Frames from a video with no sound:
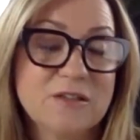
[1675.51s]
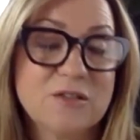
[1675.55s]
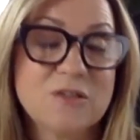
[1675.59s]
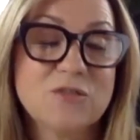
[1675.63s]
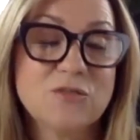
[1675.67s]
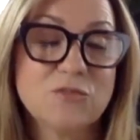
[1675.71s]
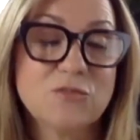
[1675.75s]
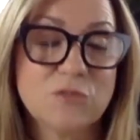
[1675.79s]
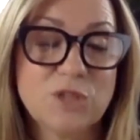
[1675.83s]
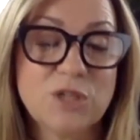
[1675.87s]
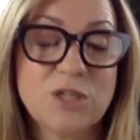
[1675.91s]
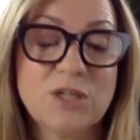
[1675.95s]
So
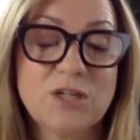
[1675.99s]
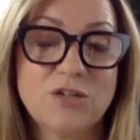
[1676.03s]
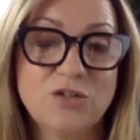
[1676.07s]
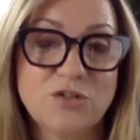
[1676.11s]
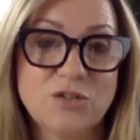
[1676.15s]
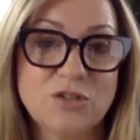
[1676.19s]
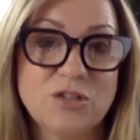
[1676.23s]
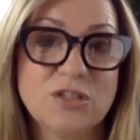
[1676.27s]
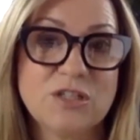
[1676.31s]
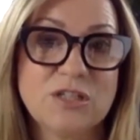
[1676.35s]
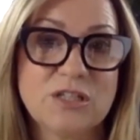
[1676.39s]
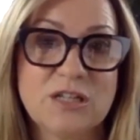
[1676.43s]
it's really
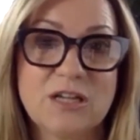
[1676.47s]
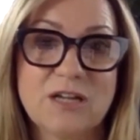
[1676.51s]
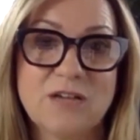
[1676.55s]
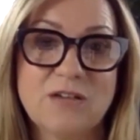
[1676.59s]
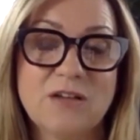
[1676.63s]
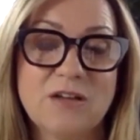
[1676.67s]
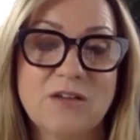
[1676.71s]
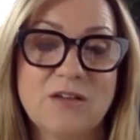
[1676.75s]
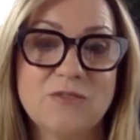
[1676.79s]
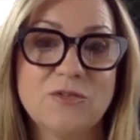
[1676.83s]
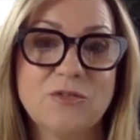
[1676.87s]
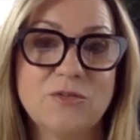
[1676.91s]
interesting. I
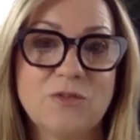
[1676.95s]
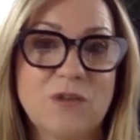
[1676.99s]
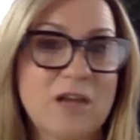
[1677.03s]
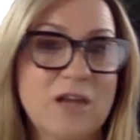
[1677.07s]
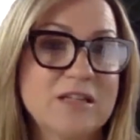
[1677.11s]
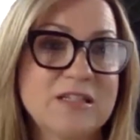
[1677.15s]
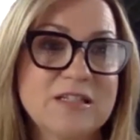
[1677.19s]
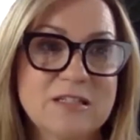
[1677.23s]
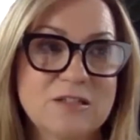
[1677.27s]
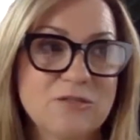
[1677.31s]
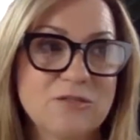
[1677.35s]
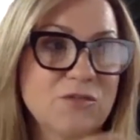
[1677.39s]

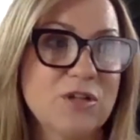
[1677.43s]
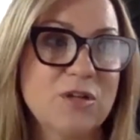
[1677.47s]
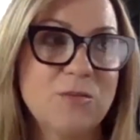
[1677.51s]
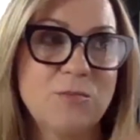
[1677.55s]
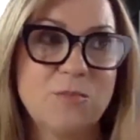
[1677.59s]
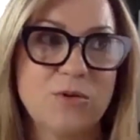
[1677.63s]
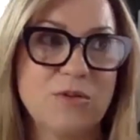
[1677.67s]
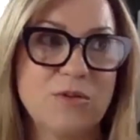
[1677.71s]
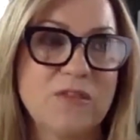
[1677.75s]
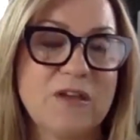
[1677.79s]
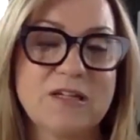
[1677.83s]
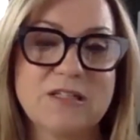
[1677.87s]
didn't really
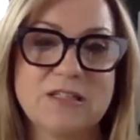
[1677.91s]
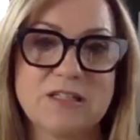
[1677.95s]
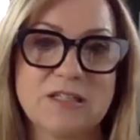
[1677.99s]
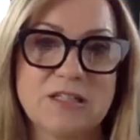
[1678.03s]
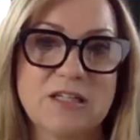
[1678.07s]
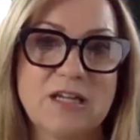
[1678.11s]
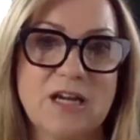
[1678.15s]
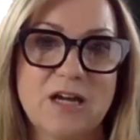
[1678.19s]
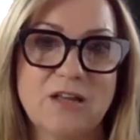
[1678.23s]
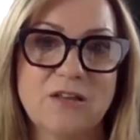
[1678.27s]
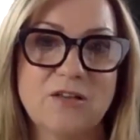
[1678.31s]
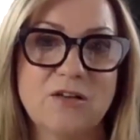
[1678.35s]
put that
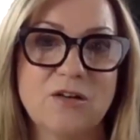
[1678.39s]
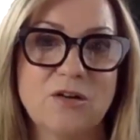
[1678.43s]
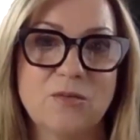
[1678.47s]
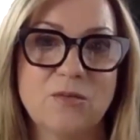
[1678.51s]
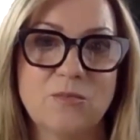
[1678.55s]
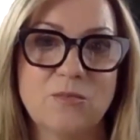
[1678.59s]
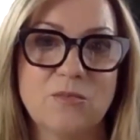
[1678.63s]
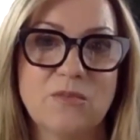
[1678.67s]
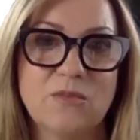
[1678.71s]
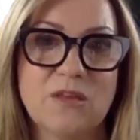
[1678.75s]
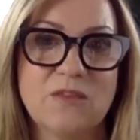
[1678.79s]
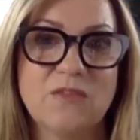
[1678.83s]

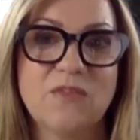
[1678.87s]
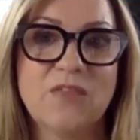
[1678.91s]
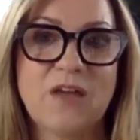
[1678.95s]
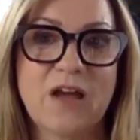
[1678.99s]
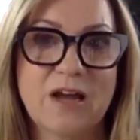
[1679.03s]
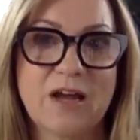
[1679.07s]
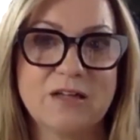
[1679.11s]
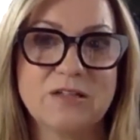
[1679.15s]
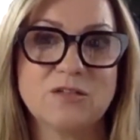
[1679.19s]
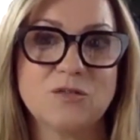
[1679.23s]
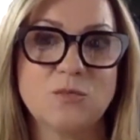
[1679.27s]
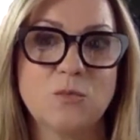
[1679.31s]
together,
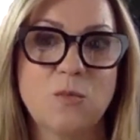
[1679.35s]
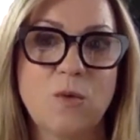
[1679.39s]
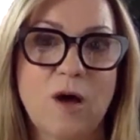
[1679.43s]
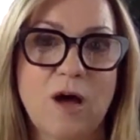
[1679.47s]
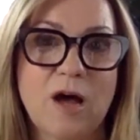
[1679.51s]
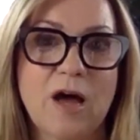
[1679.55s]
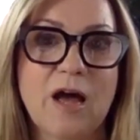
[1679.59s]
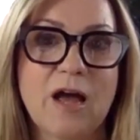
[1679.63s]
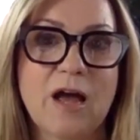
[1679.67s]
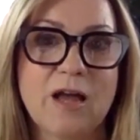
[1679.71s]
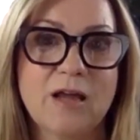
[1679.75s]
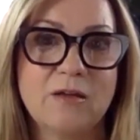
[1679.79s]
that is
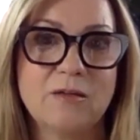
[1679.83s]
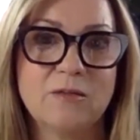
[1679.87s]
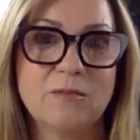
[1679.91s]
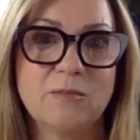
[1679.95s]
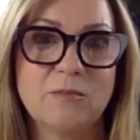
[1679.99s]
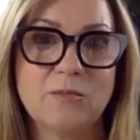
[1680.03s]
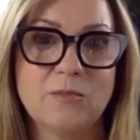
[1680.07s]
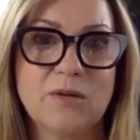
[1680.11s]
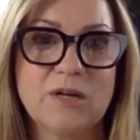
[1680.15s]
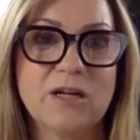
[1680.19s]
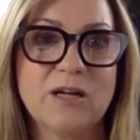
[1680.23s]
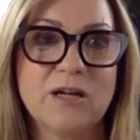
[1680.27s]
why,
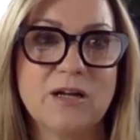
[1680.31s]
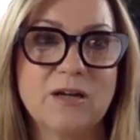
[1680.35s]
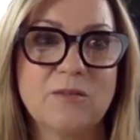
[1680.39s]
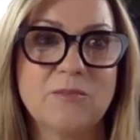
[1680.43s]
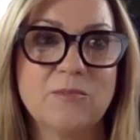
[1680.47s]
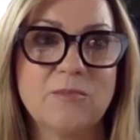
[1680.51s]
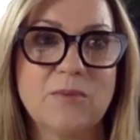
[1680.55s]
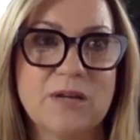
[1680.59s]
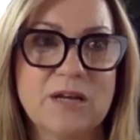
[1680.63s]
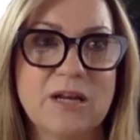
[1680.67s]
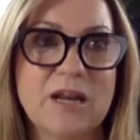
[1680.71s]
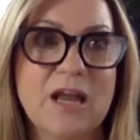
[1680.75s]
but
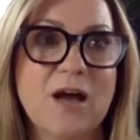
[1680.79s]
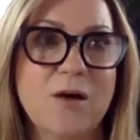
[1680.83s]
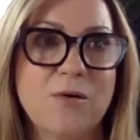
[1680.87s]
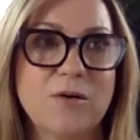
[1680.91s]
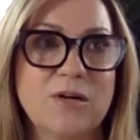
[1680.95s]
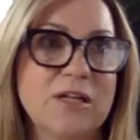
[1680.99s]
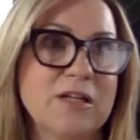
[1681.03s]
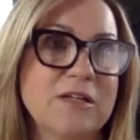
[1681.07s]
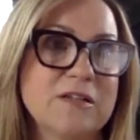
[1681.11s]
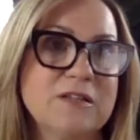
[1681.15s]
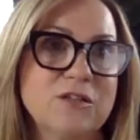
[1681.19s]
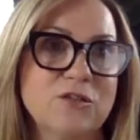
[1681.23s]
now
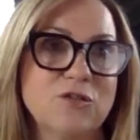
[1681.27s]
it is.